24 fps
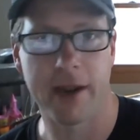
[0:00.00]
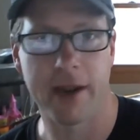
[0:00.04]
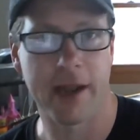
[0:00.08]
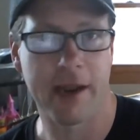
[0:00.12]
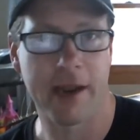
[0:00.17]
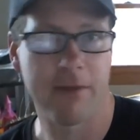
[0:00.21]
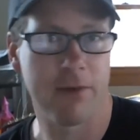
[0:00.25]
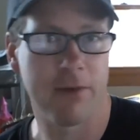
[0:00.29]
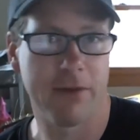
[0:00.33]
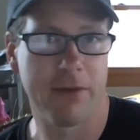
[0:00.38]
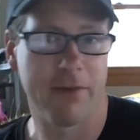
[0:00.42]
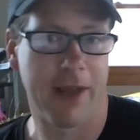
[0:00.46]
I
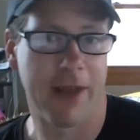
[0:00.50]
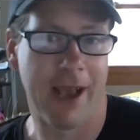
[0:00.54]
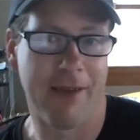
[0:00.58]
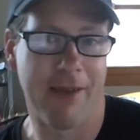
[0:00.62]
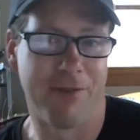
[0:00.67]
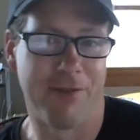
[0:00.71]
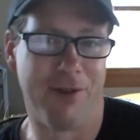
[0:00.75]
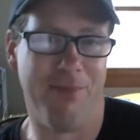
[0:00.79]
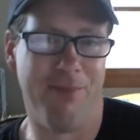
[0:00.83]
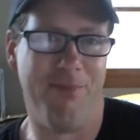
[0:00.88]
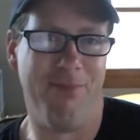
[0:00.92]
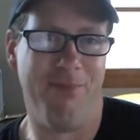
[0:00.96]
never even have
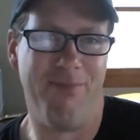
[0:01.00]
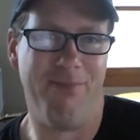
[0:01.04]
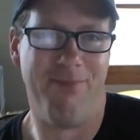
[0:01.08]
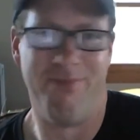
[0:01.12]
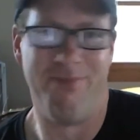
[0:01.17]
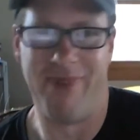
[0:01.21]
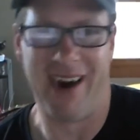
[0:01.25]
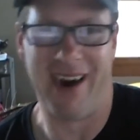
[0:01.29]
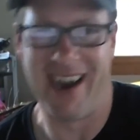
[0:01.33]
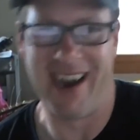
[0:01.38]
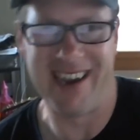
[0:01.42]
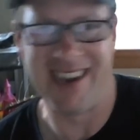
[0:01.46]
to
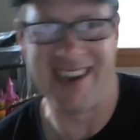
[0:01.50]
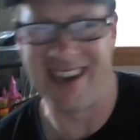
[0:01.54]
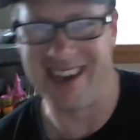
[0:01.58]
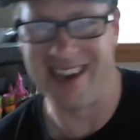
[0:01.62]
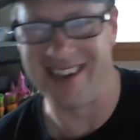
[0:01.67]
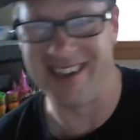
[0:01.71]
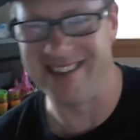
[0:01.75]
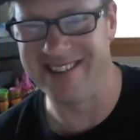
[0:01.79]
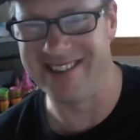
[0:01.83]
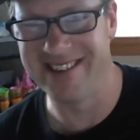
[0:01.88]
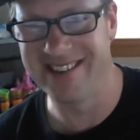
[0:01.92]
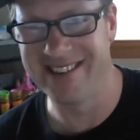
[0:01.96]
buy
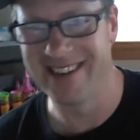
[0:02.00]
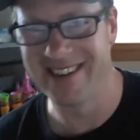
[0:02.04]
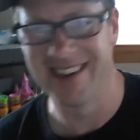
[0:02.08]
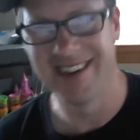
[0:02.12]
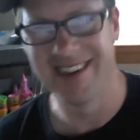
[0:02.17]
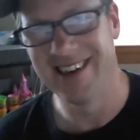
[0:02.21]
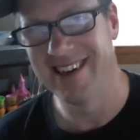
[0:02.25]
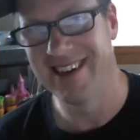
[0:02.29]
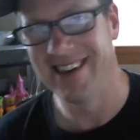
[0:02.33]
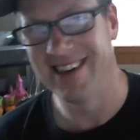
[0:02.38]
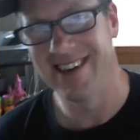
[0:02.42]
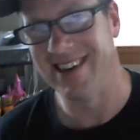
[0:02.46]
heads.
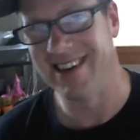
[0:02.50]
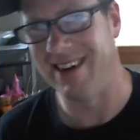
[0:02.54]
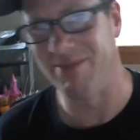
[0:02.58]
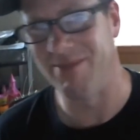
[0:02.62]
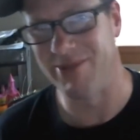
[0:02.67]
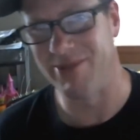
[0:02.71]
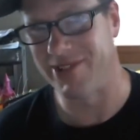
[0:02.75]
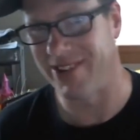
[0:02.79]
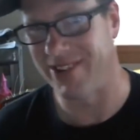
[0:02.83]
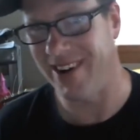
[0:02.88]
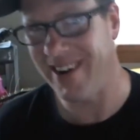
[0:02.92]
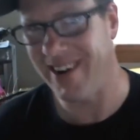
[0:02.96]
I'm
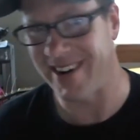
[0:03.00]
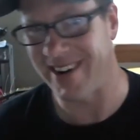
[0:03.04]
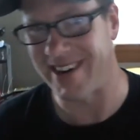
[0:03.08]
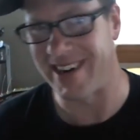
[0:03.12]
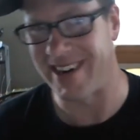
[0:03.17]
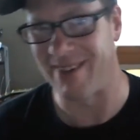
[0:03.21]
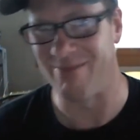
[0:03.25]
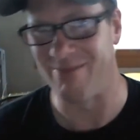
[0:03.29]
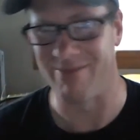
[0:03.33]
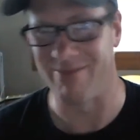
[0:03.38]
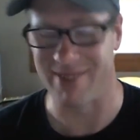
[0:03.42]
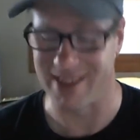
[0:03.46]
sorry,
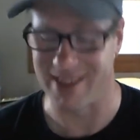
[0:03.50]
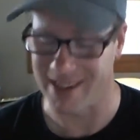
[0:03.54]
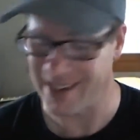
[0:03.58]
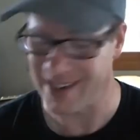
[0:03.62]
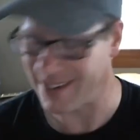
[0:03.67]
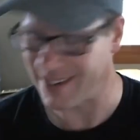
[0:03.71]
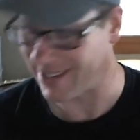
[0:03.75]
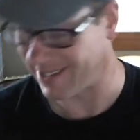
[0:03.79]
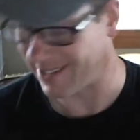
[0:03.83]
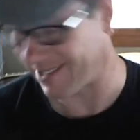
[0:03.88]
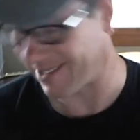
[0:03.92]
I'm gonna